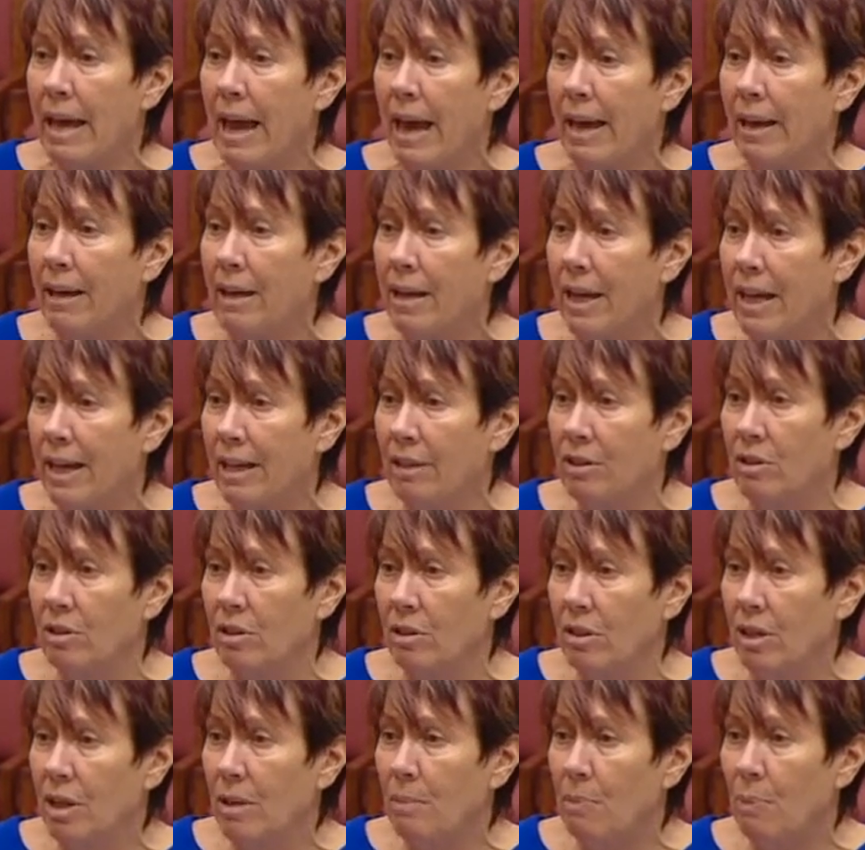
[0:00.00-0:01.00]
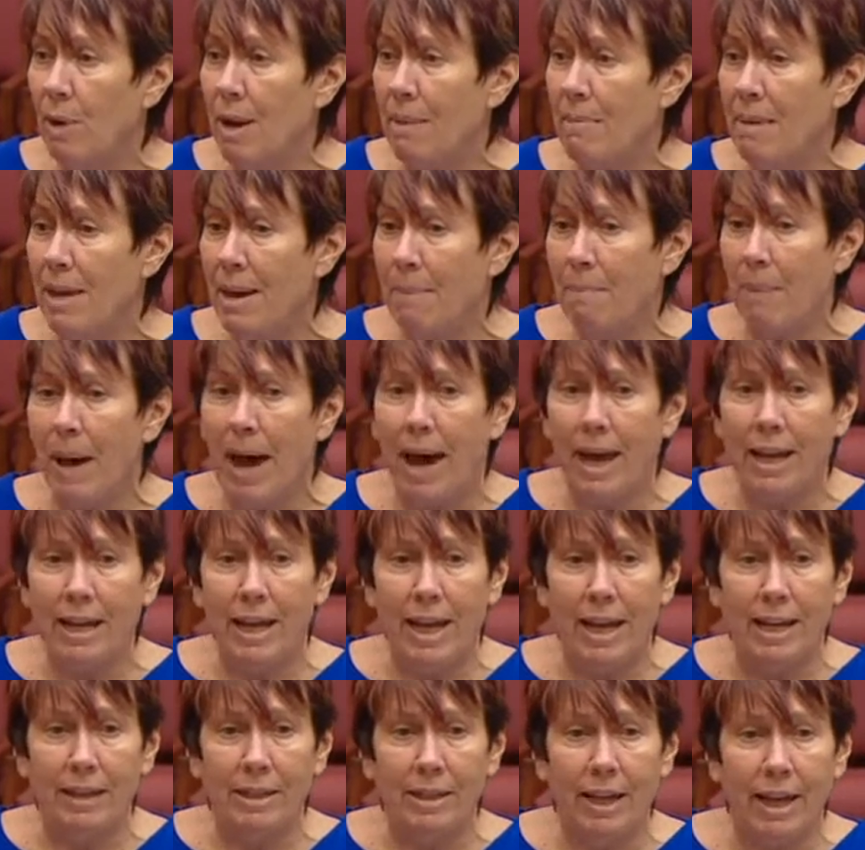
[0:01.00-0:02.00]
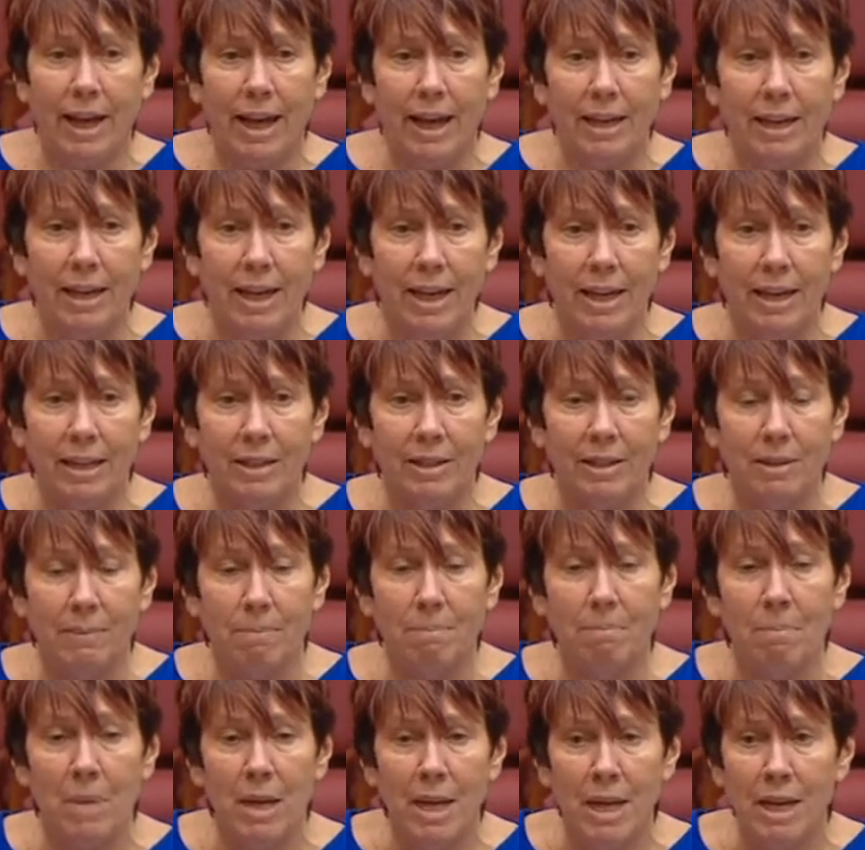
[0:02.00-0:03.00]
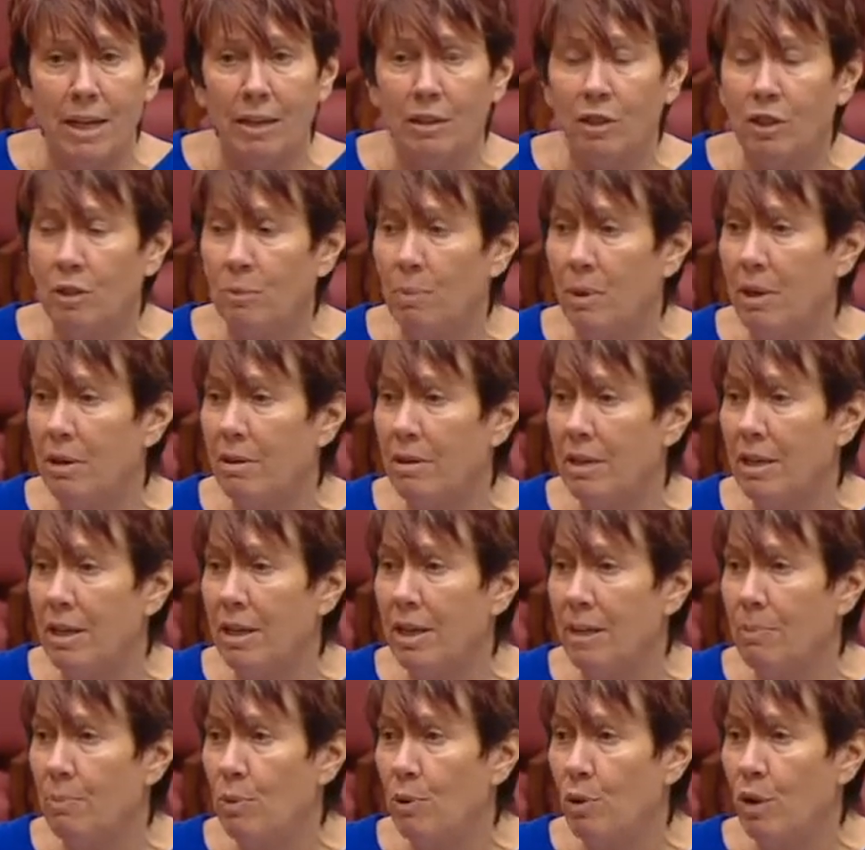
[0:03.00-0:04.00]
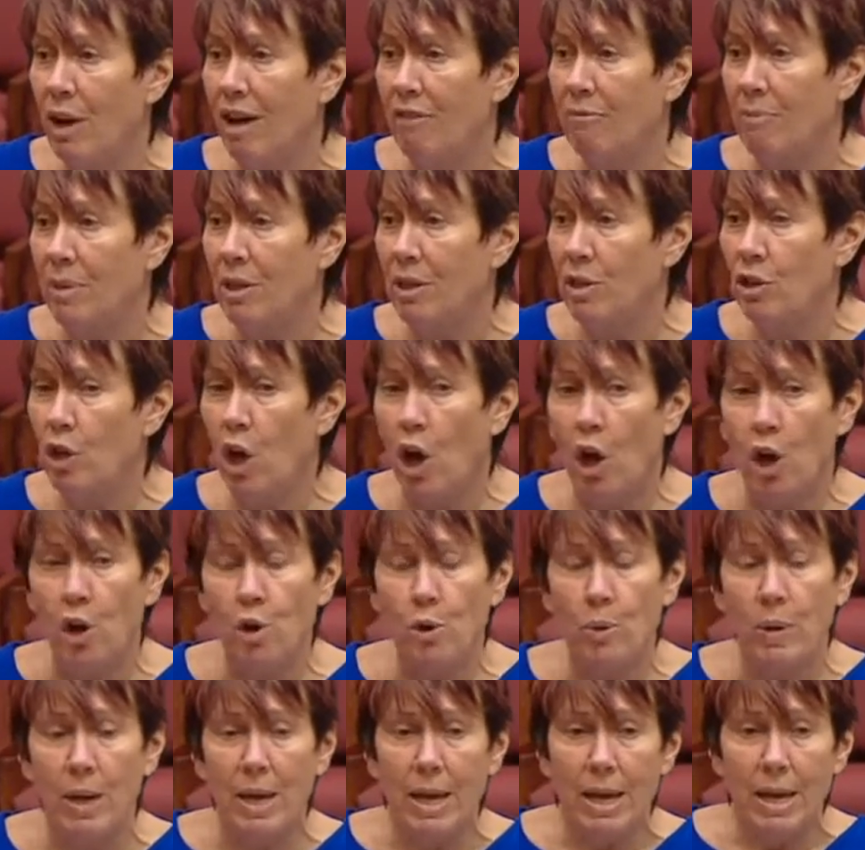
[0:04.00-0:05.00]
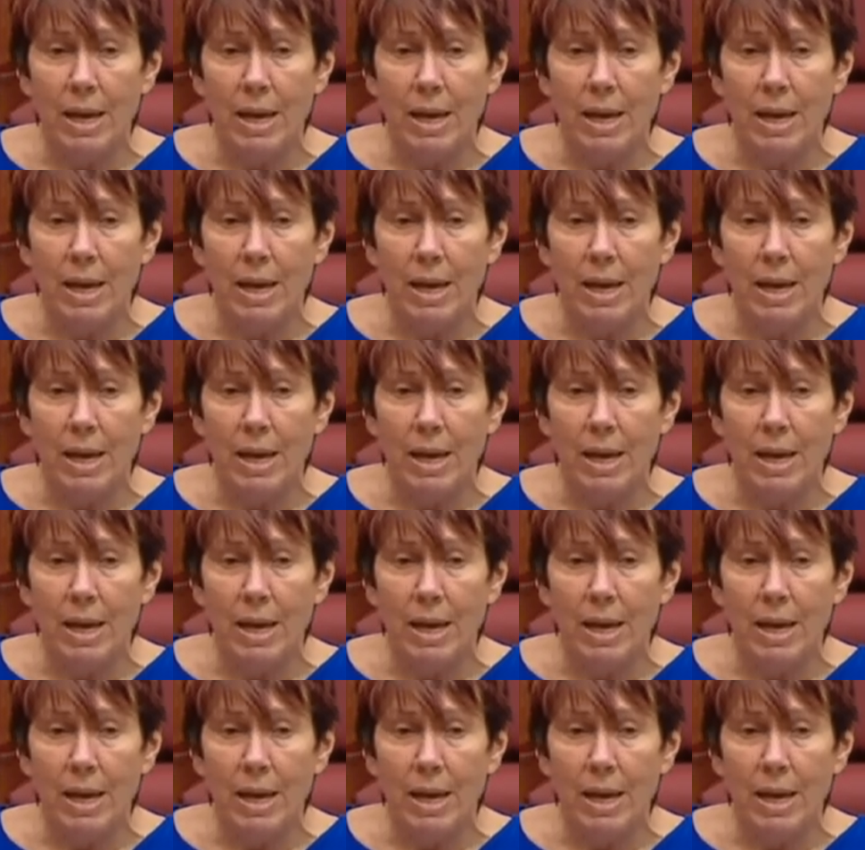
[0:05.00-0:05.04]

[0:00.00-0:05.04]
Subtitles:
and let Premier Barnett and his mean-spirited Liberal government know